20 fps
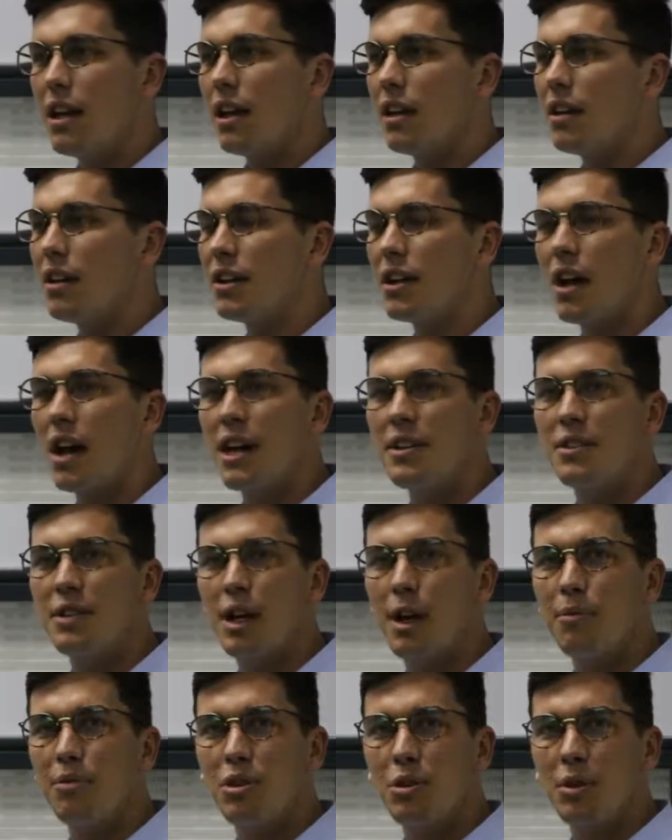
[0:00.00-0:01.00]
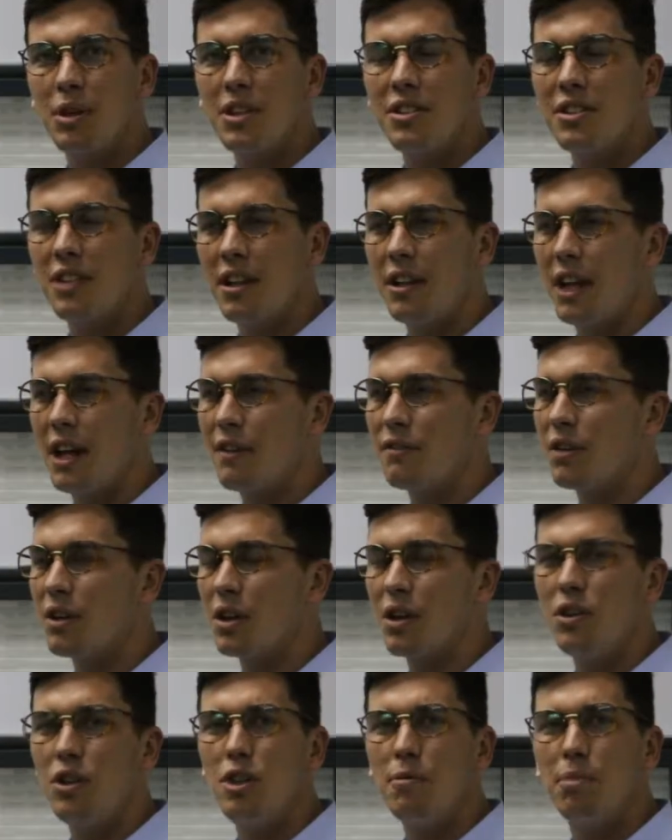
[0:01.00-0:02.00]
A lot of guys come to us and they've
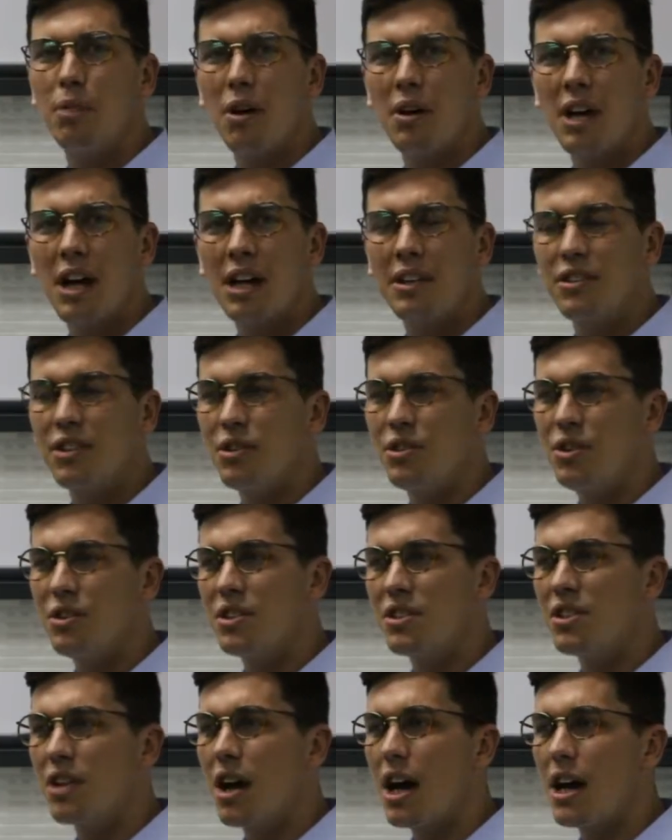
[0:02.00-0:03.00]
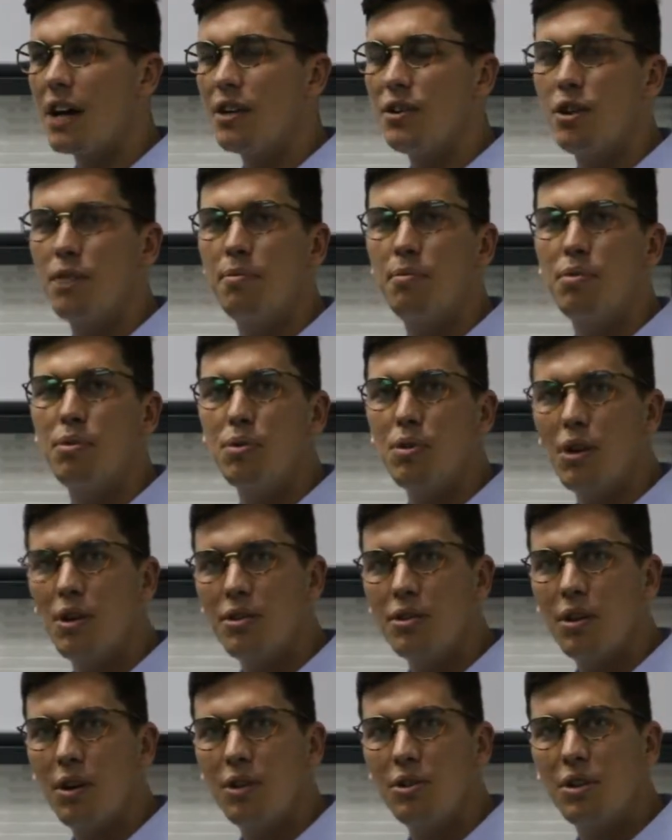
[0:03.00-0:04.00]
got a new product, a new design, a new
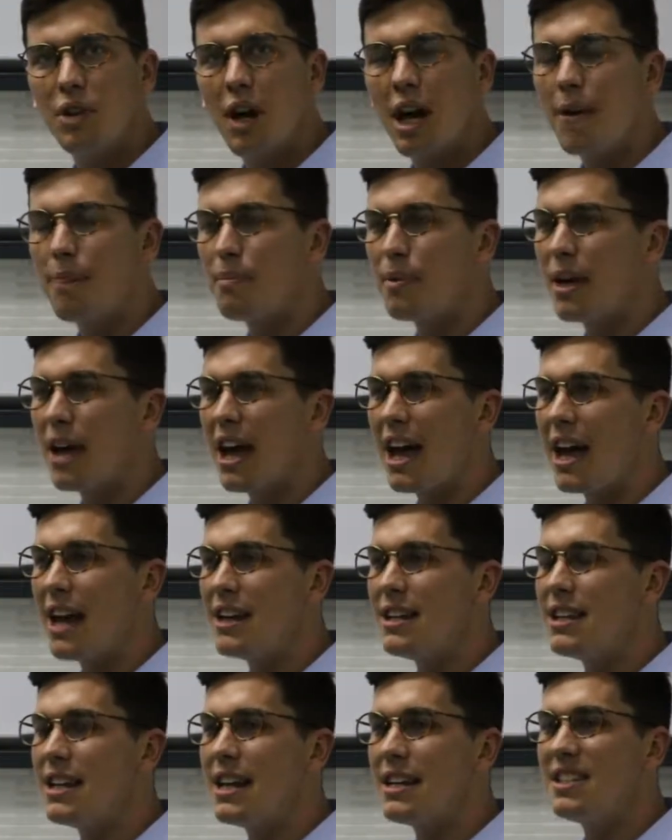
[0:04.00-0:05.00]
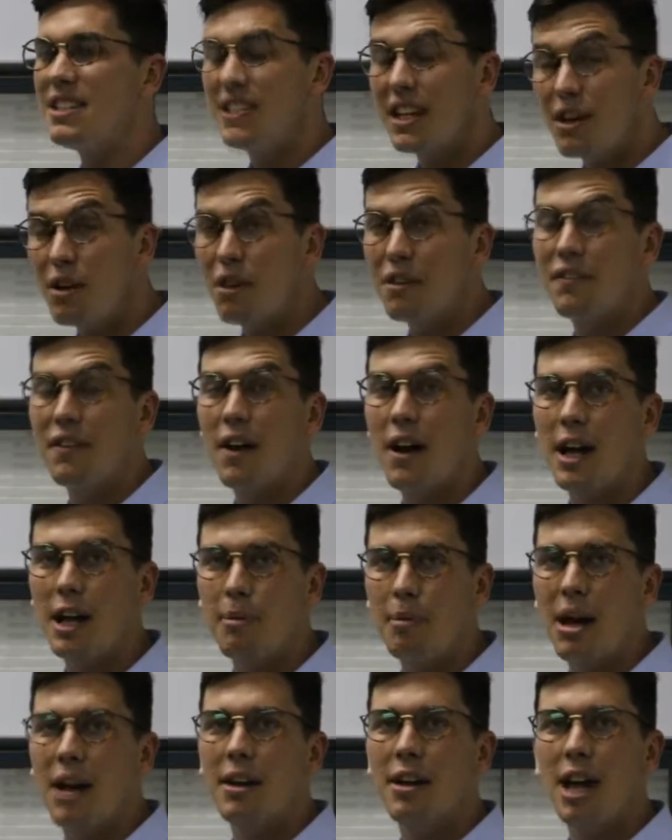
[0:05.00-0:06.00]
prototype, and they're terrified
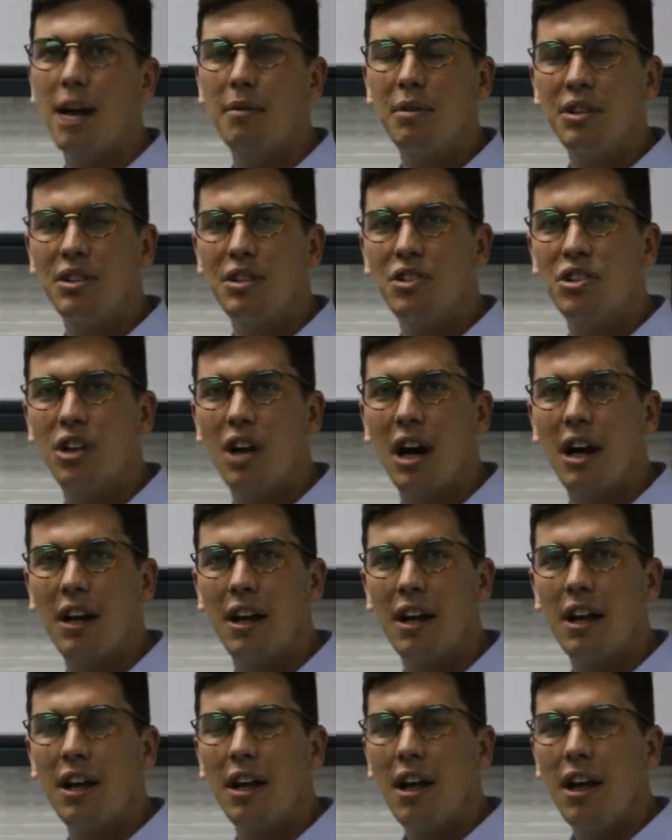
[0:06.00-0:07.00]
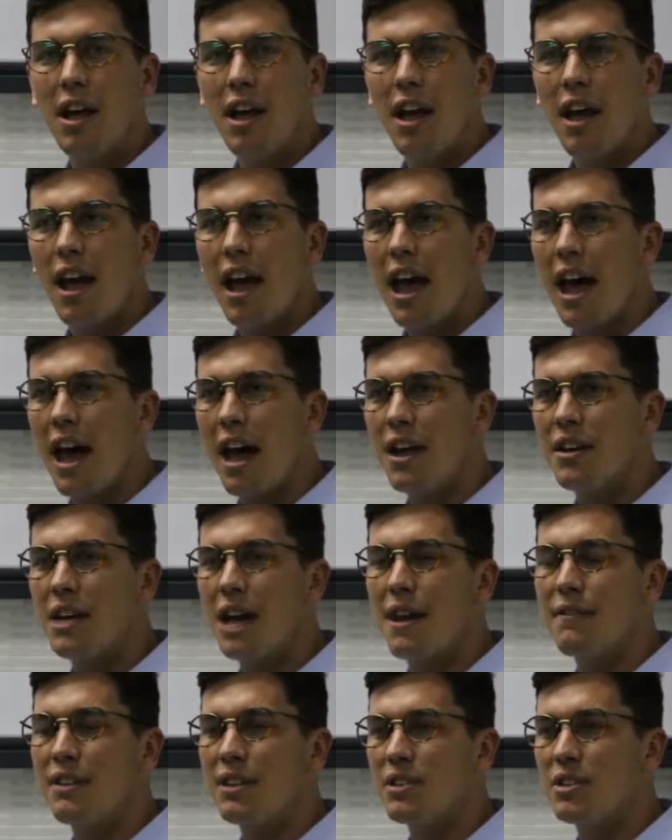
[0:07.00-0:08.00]
about coming to China and
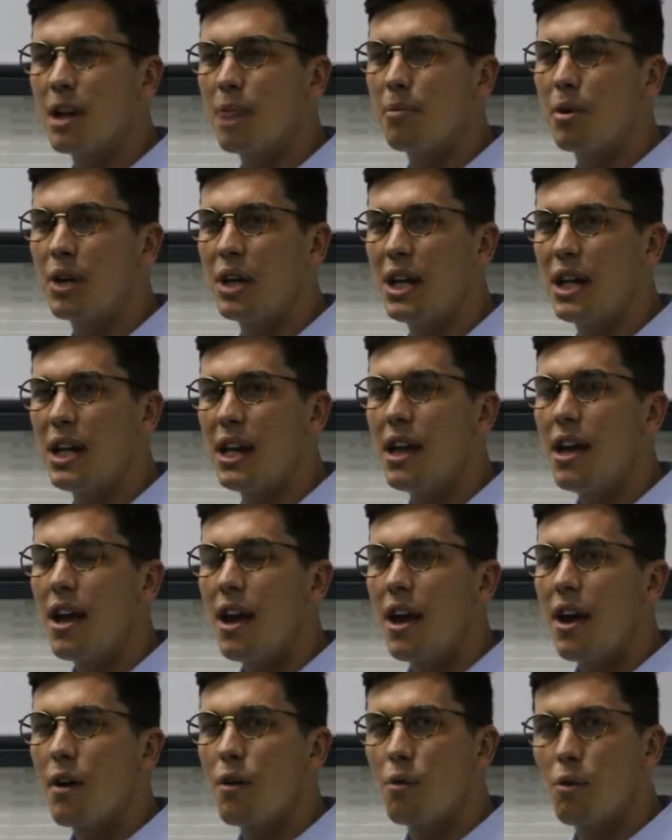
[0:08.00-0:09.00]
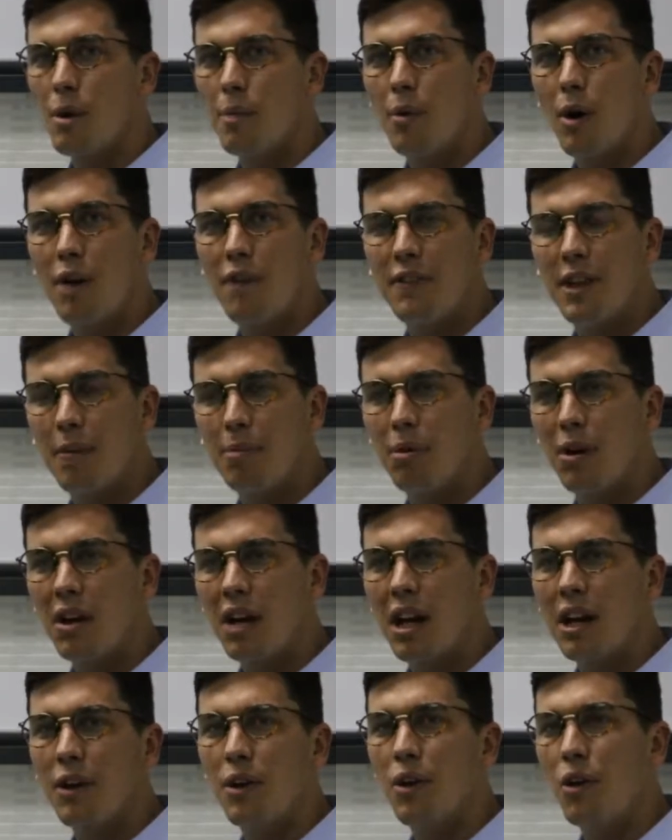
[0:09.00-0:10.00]
having somebody rip off their
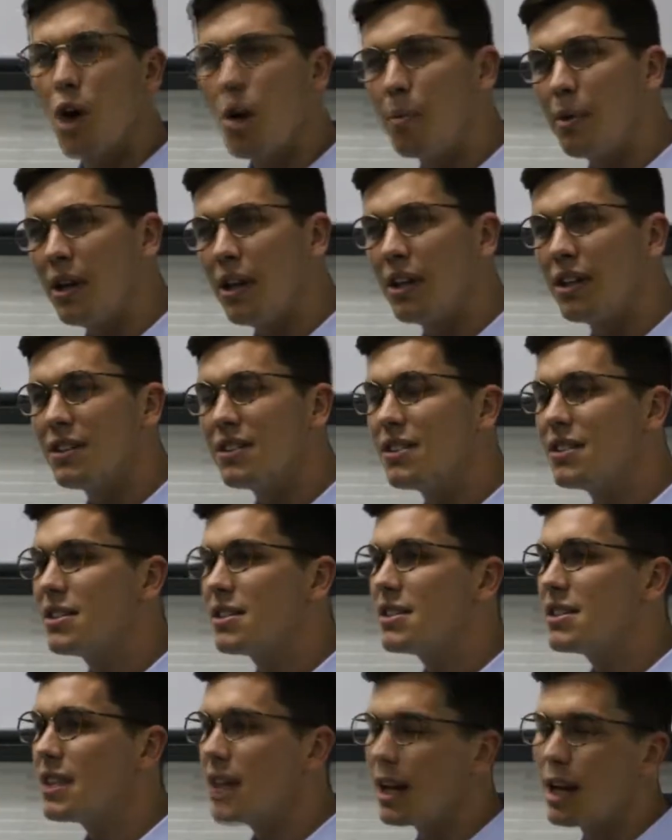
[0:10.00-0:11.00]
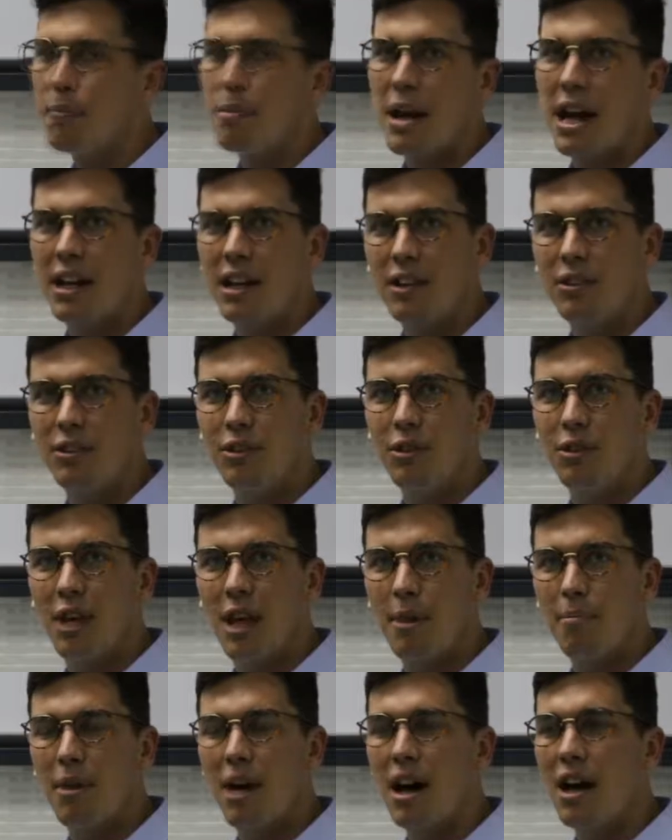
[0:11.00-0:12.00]
product, copy it, sell it back into
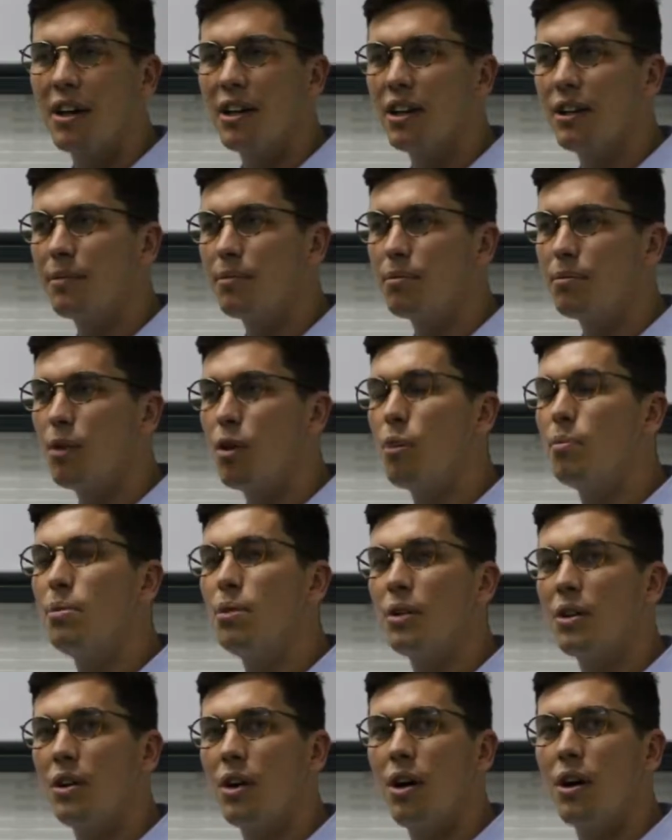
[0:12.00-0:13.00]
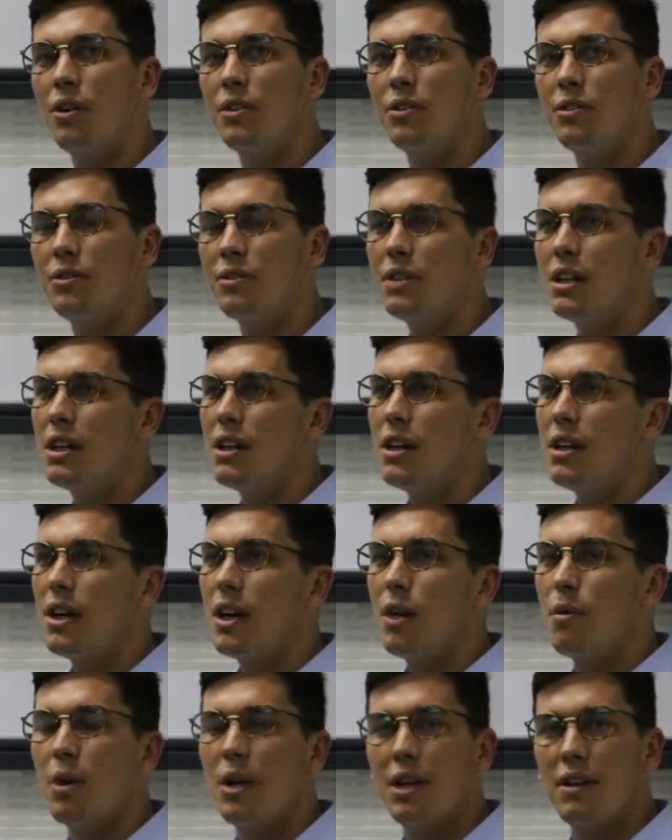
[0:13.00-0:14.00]
their market, or put it on
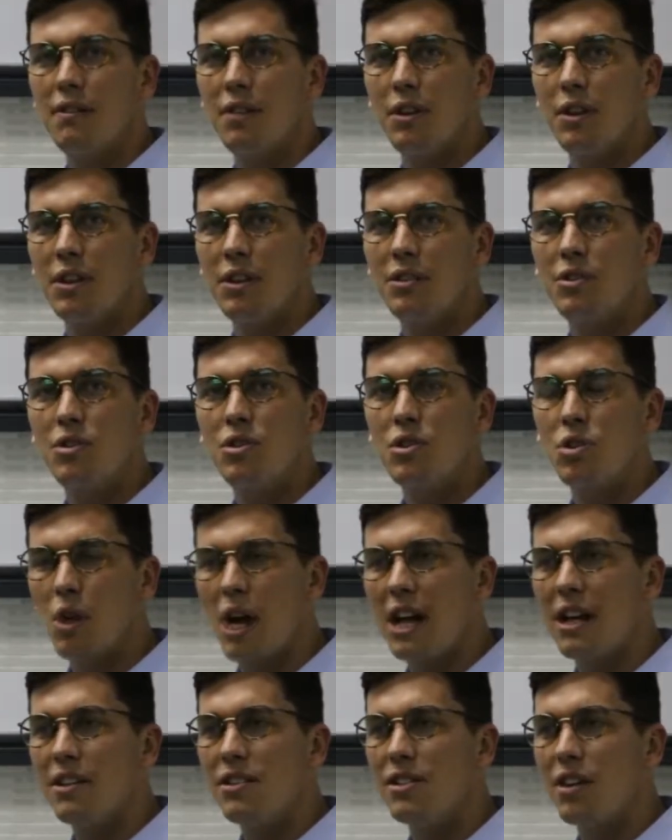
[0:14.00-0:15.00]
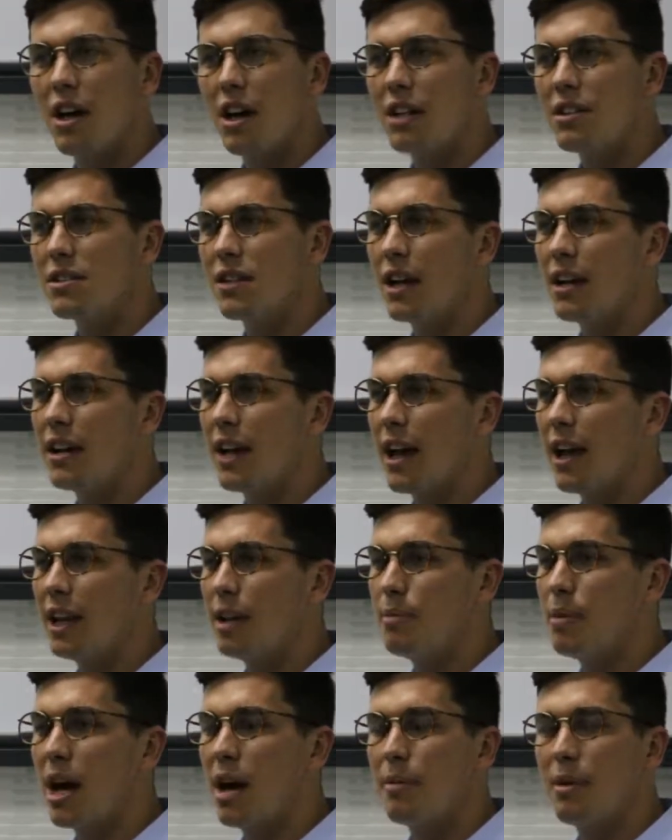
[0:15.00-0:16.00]
one of the trade sites like
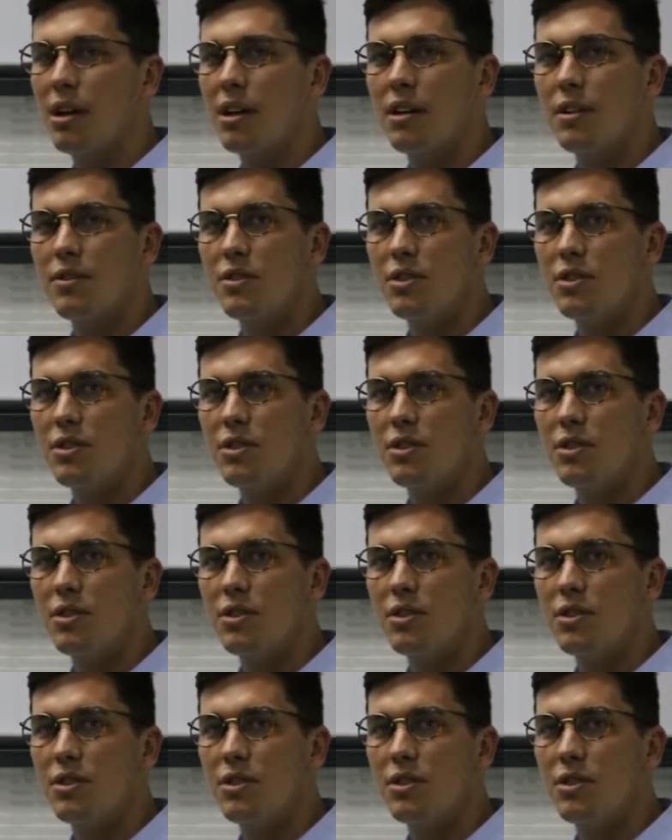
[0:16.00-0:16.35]
Alibaba.